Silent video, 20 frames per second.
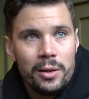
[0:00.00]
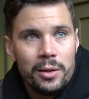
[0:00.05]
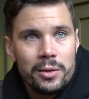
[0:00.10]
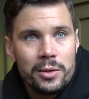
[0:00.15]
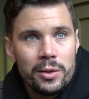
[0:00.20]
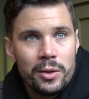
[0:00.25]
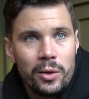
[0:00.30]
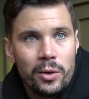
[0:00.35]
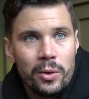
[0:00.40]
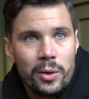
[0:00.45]

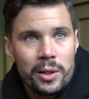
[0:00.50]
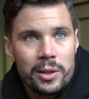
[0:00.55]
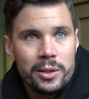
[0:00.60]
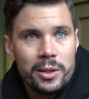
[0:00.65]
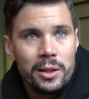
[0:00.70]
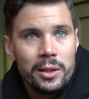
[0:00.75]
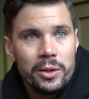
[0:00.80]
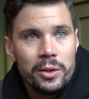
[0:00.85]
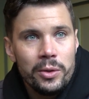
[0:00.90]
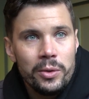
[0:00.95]
So I
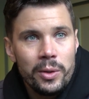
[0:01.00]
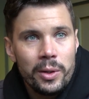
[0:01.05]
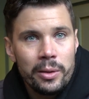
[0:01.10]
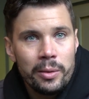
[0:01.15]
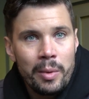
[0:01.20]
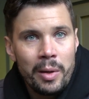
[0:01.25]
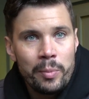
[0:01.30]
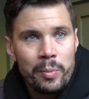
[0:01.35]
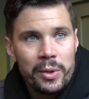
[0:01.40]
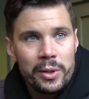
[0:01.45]
still do.
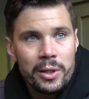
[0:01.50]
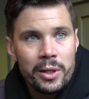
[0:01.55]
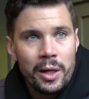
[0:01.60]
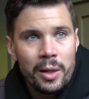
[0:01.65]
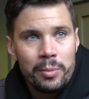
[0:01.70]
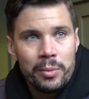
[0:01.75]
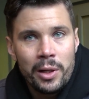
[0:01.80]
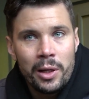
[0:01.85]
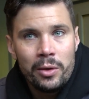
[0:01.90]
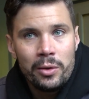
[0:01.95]
I picked it
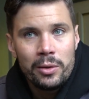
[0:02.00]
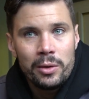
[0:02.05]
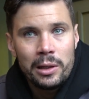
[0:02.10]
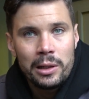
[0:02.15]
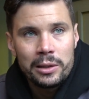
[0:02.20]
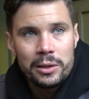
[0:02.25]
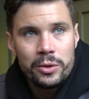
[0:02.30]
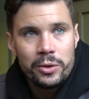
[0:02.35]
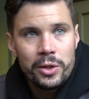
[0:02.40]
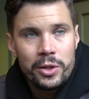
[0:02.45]
up now like 2